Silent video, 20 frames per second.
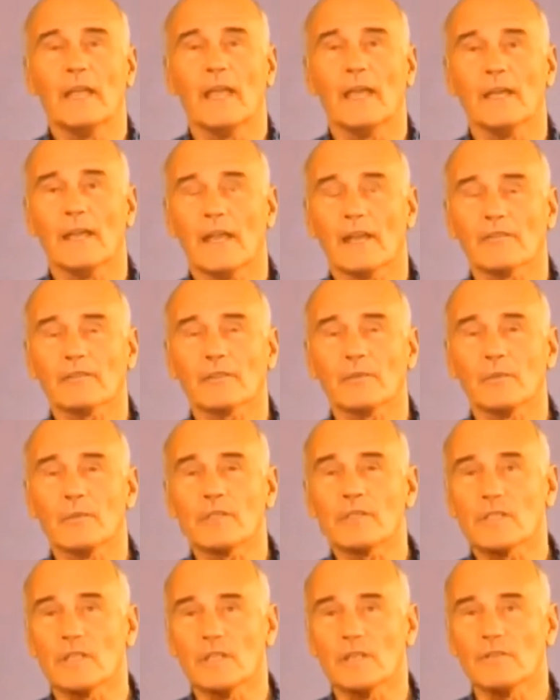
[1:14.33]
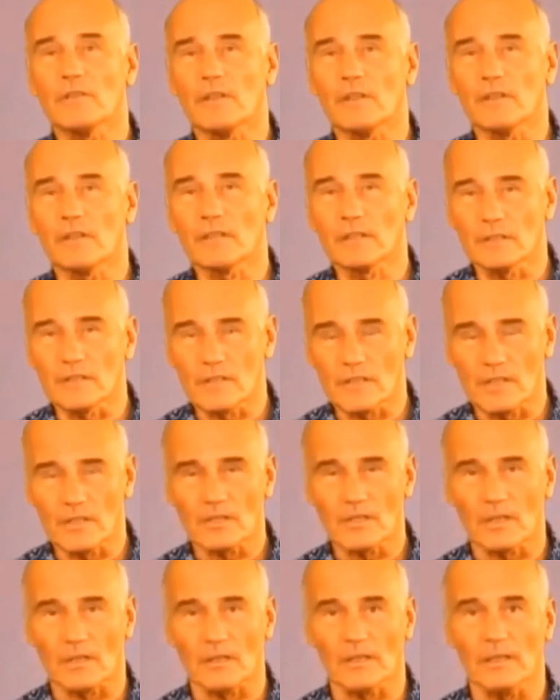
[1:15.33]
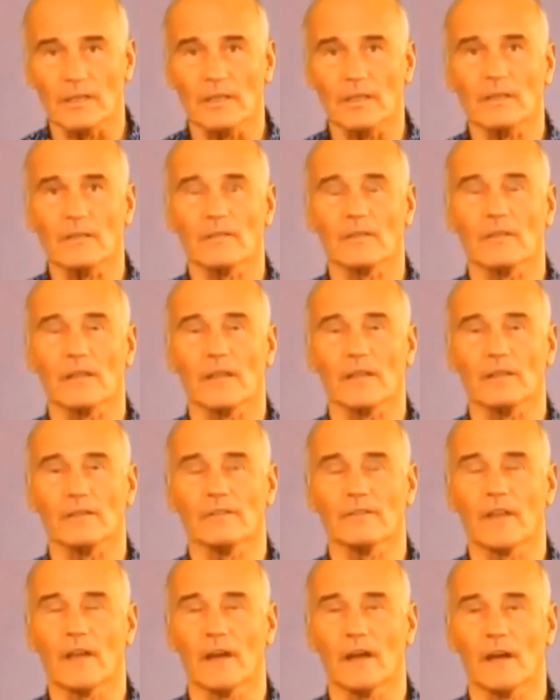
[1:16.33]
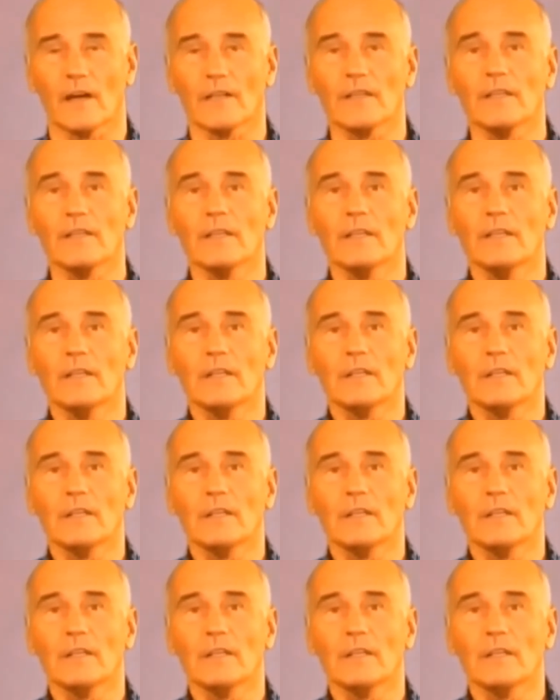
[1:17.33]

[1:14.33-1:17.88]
And after receiving consistently the light of God,